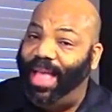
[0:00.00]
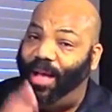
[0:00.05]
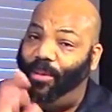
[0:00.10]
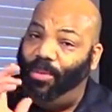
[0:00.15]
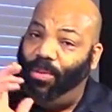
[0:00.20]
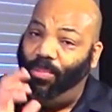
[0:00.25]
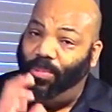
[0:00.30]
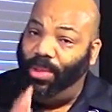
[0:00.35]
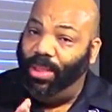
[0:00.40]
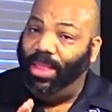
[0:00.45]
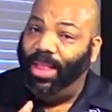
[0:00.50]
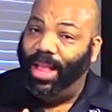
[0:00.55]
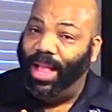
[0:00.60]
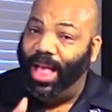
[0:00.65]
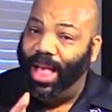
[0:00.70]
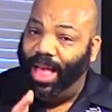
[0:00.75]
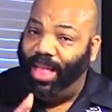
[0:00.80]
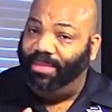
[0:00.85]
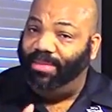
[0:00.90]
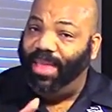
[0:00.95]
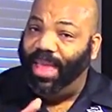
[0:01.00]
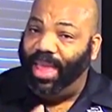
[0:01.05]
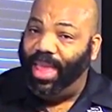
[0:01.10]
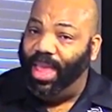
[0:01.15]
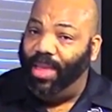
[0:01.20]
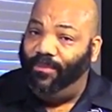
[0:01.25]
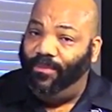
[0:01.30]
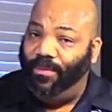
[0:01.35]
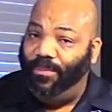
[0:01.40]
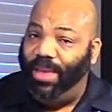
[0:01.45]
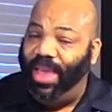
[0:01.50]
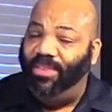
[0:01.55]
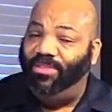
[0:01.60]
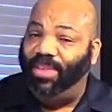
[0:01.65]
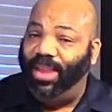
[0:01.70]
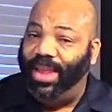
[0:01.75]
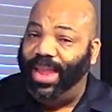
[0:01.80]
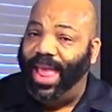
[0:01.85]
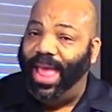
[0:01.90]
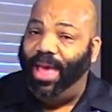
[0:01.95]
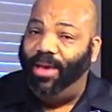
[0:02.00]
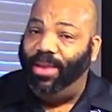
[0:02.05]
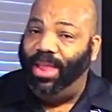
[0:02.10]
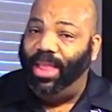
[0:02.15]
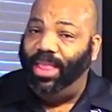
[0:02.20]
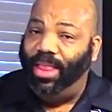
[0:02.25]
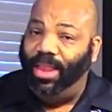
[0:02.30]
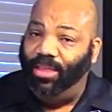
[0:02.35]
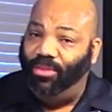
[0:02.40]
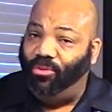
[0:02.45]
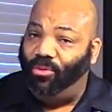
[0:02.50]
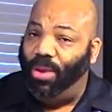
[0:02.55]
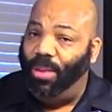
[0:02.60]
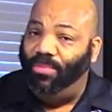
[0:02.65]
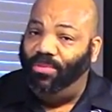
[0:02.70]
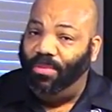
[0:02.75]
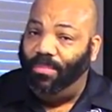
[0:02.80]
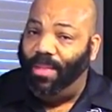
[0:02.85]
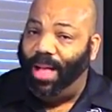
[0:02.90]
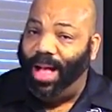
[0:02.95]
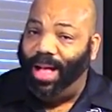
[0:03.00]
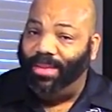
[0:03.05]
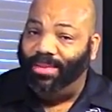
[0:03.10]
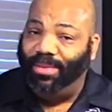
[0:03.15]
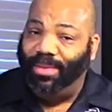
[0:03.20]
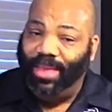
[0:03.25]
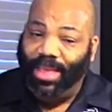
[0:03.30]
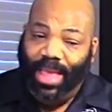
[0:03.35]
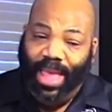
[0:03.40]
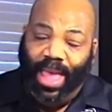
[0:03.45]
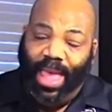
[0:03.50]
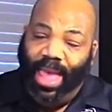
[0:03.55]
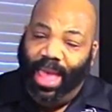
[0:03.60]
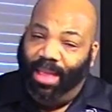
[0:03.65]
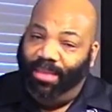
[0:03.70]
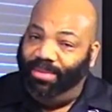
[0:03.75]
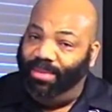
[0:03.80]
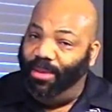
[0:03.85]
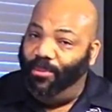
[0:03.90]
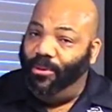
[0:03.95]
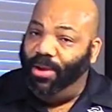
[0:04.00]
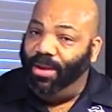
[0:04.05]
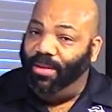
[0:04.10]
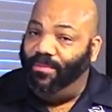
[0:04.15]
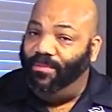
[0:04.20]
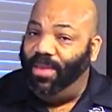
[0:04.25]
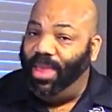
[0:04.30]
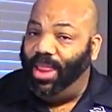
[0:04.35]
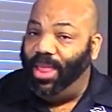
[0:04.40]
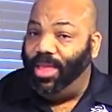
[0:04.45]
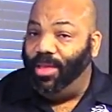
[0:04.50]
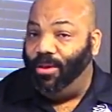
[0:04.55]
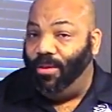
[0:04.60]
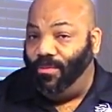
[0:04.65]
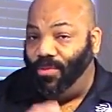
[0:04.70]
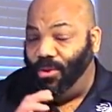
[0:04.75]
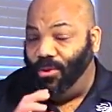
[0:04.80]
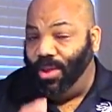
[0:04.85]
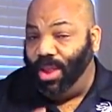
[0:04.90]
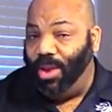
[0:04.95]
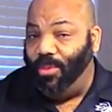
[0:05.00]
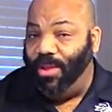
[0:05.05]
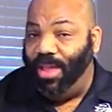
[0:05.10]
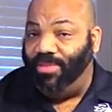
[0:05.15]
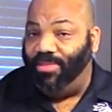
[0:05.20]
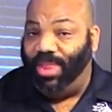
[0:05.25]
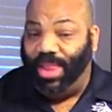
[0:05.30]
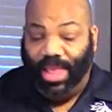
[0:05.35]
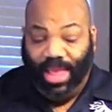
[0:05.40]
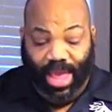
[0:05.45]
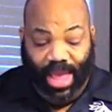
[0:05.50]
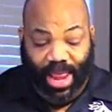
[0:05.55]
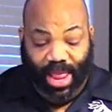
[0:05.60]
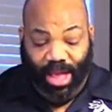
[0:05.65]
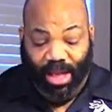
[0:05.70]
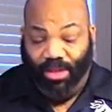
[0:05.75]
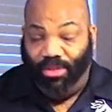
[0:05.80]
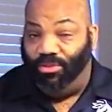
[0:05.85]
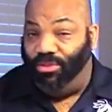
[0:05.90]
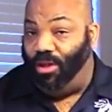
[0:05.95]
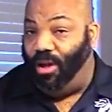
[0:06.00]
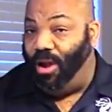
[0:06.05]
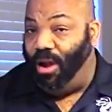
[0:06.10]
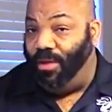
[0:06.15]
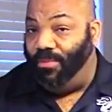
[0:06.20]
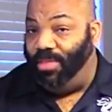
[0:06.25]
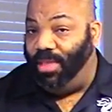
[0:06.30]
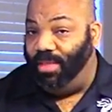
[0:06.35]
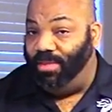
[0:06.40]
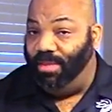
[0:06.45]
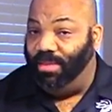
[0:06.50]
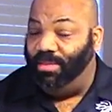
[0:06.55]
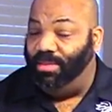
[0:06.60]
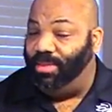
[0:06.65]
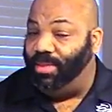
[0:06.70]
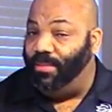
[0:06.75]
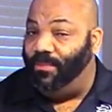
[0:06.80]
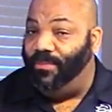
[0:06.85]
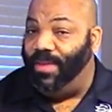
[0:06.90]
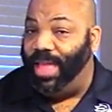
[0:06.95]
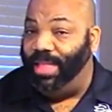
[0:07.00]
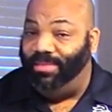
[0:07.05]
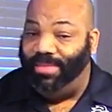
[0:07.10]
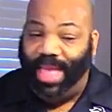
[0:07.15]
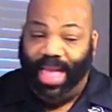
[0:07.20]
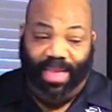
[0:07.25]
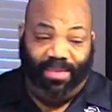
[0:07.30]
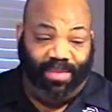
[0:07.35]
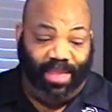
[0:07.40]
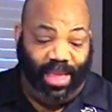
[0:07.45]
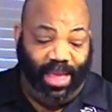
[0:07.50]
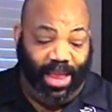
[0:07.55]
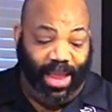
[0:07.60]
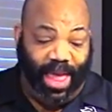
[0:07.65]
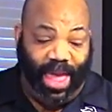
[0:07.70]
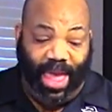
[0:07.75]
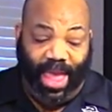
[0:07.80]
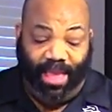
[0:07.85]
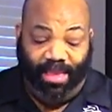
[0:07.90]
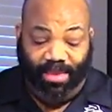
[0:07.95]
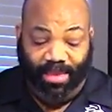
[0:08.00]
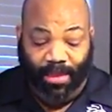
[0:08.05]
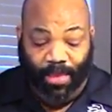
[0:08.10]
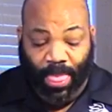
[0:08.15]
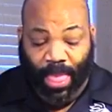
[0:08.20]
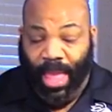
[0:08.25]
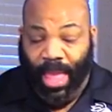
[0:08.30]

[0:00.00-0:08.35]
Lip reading: I will put the contact information down in the description box and somewhere in the video if you're interested in getting a jar of this. This is some fantastic glaze.